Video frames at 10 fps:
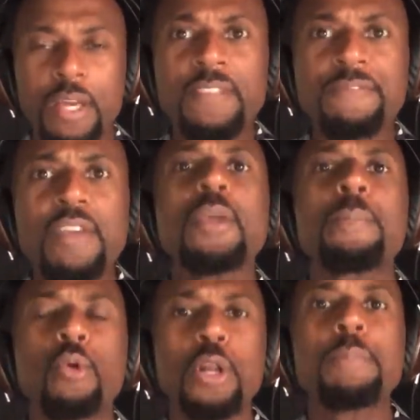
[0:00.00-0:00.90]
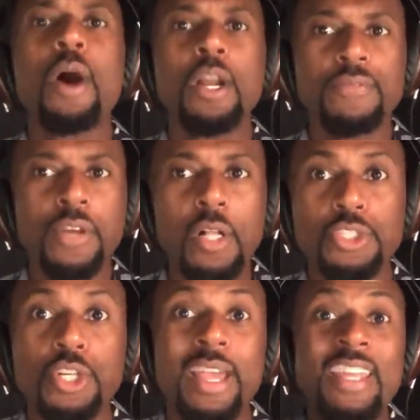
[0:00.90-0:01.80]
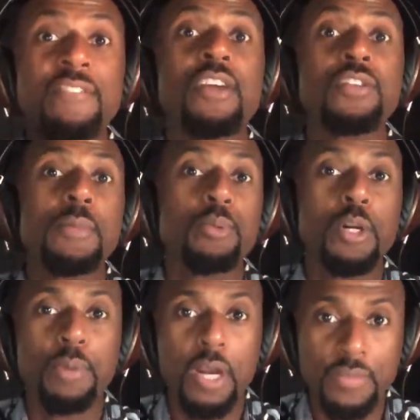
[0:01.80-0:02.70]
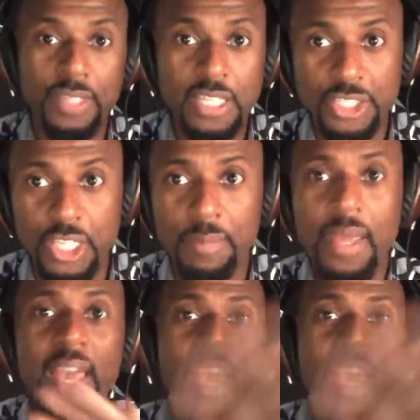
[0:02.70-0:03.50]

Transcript: as a very important part of culture and a very important part of leadership.